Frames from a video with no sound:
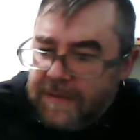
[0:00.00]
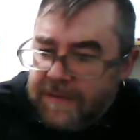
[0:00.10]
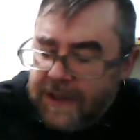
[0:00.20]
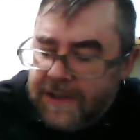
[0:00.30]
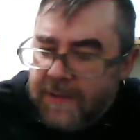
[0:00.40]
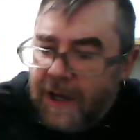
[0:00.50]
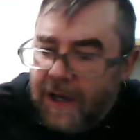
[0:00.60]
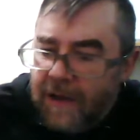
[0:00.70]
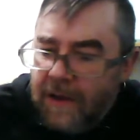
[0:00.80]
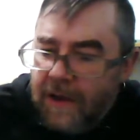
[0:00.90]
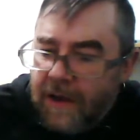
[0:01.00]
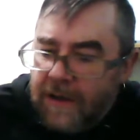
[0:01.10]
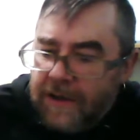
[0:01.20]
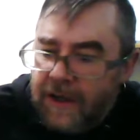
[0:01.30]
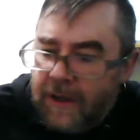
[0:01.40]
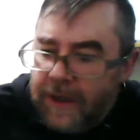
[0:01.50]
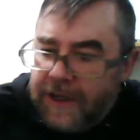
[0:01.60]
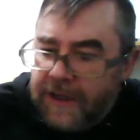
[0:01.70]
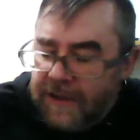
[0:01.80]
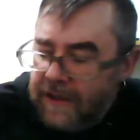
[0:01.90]
does well, we
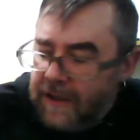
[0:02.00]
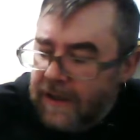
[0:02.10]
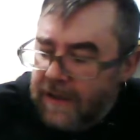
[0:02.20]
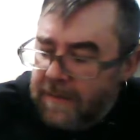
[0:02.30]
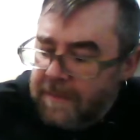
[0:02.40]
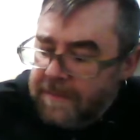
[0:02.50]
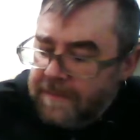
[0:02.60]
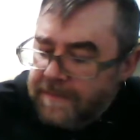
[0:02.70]
can